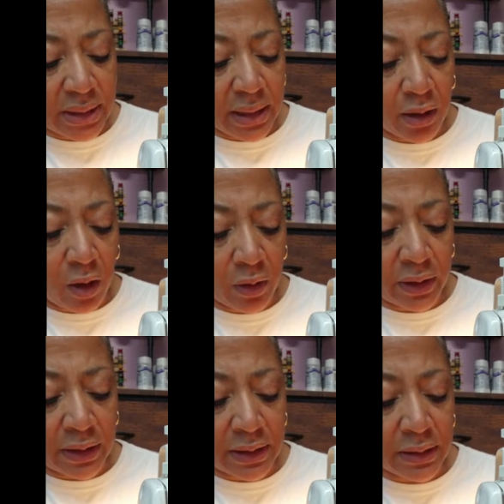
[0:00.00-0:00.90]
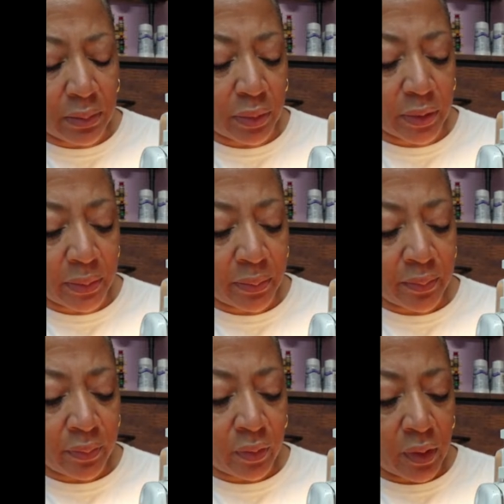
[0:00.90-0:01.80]
get caught in the zipper
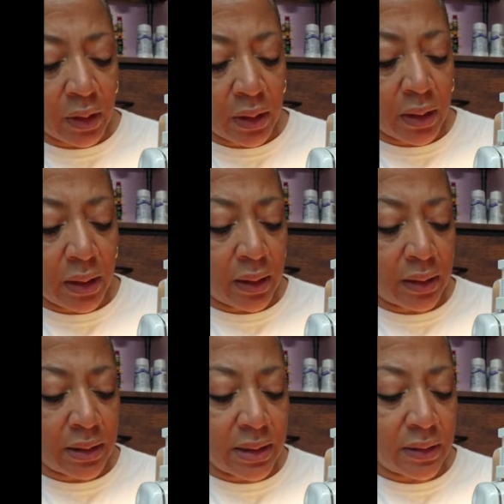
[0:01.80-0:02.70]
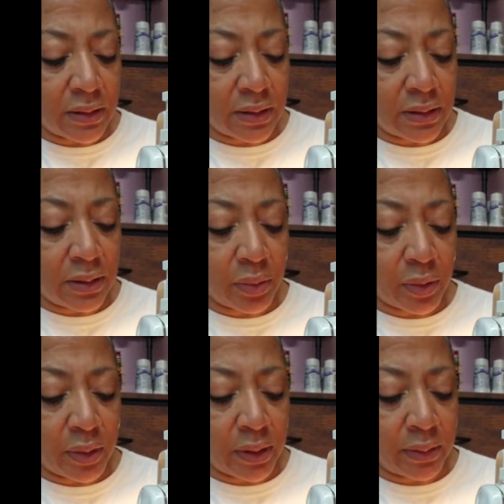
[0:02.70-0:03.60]
and it tears the
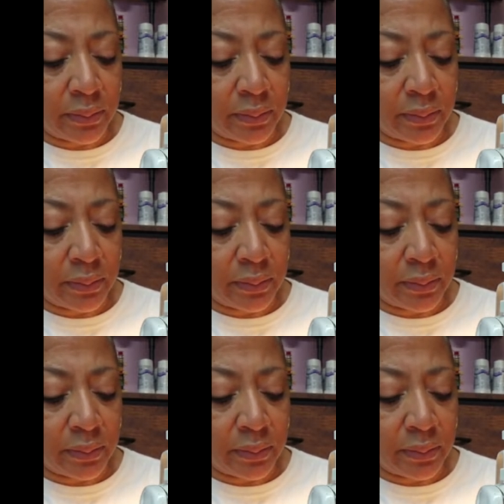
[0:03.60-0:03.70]
zipper up.